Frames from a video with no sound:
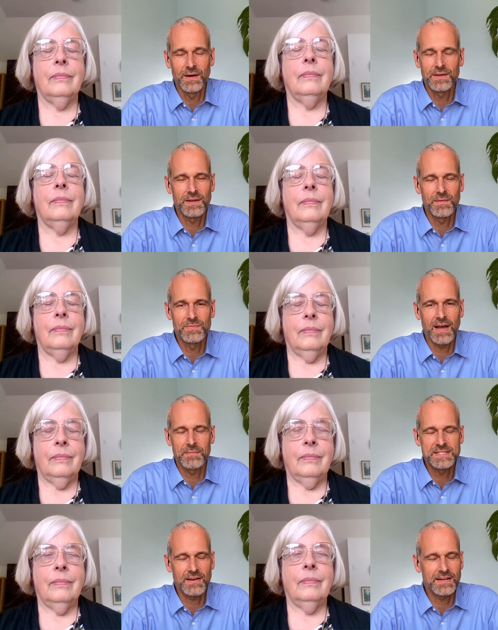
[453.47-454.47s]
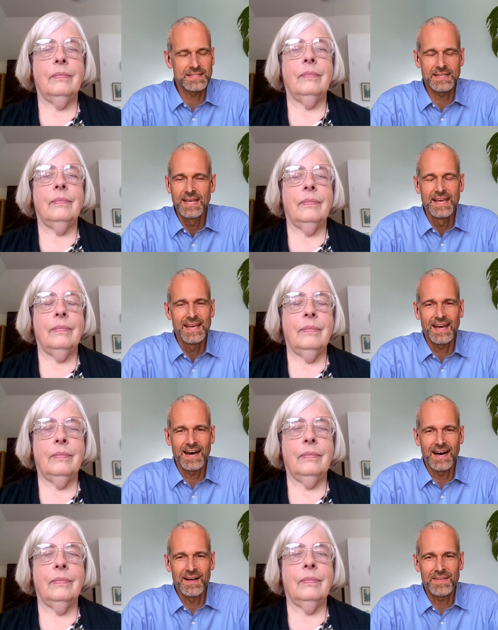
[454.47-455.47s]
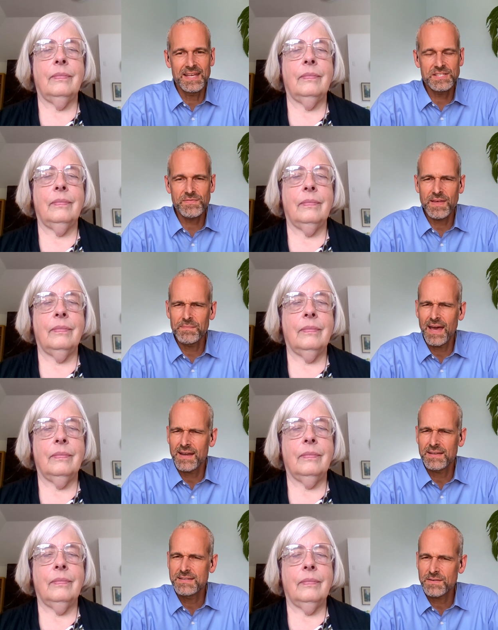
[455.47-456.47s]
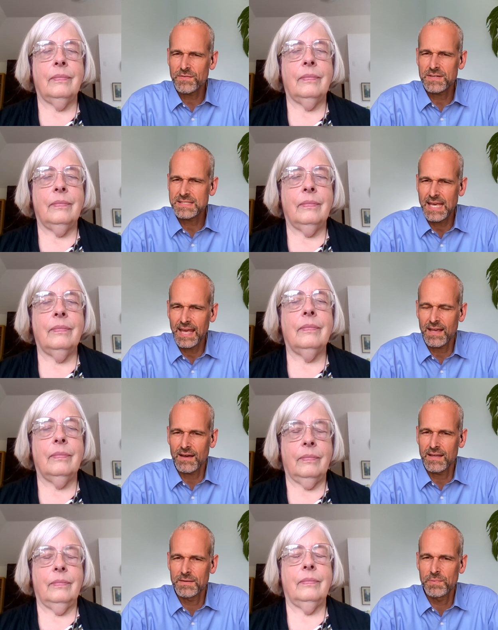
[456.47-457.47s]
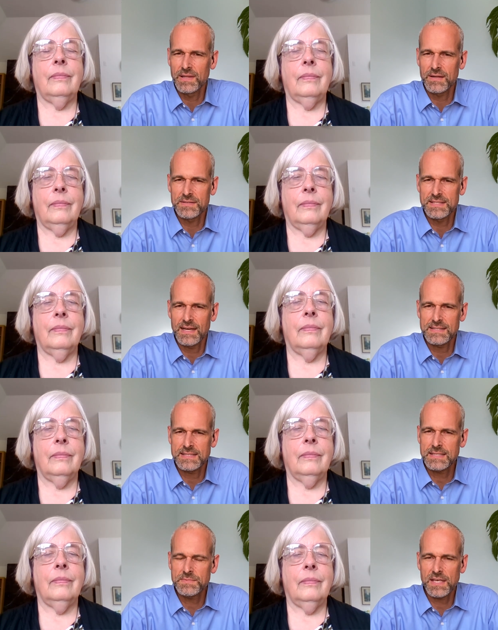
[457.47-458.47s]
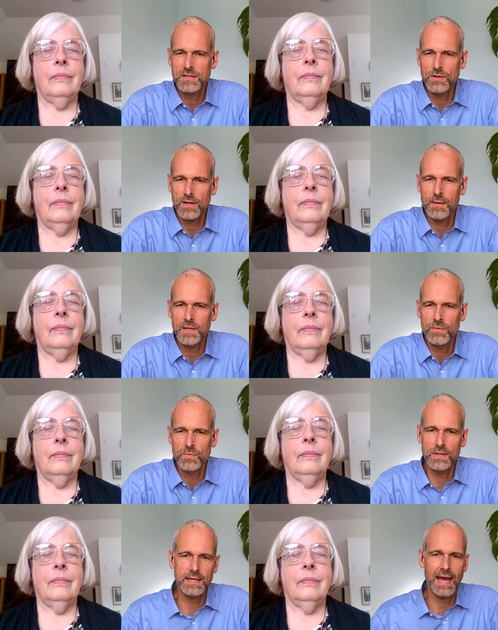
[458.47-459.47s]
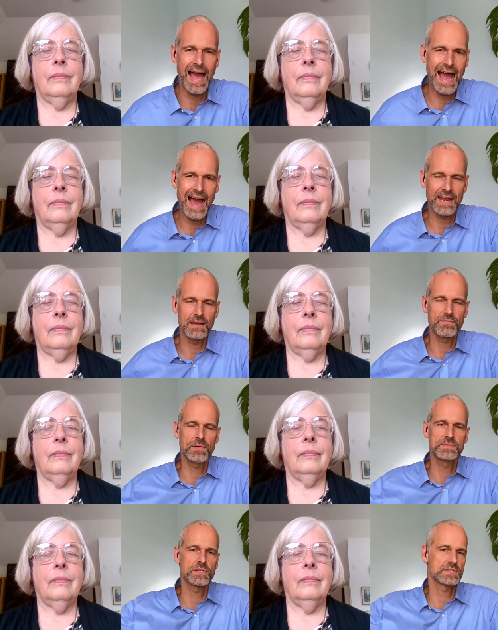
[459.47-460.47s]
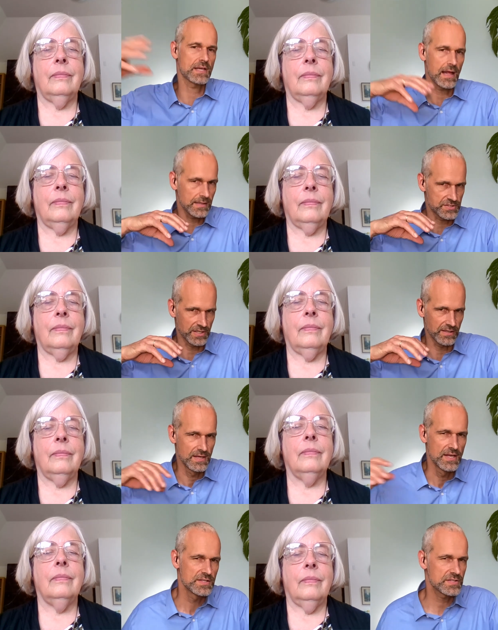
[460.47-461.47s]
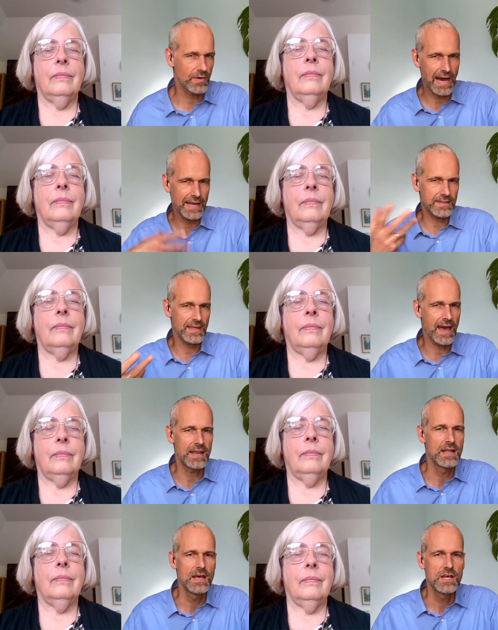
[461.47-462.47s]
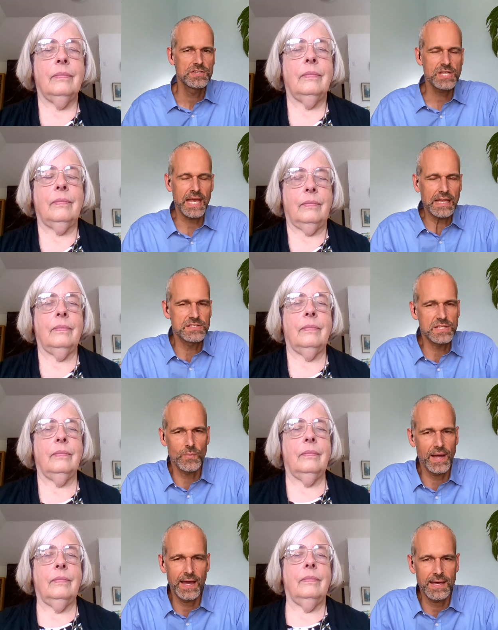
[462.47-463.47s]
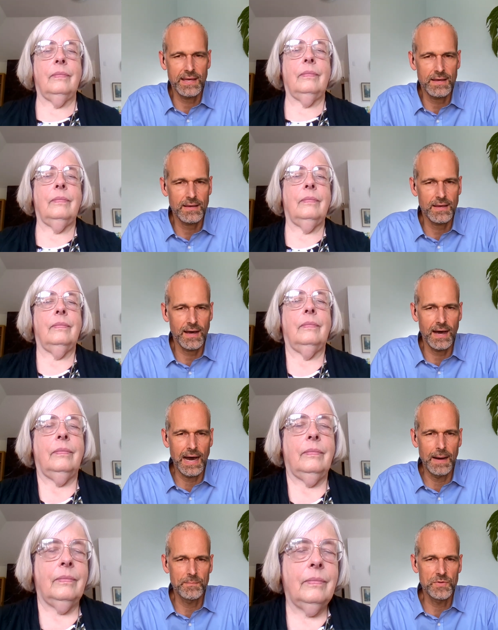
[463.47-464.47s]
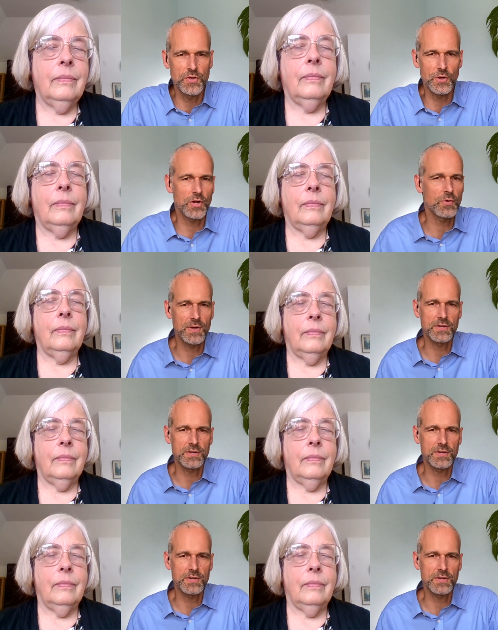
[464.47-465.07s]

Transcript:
Speaker 1: you know, Thomas Eriksen. Uh, each of them had a different take in political science. It seems like you're coming really at it from sociology. So, how did that change the way um, your career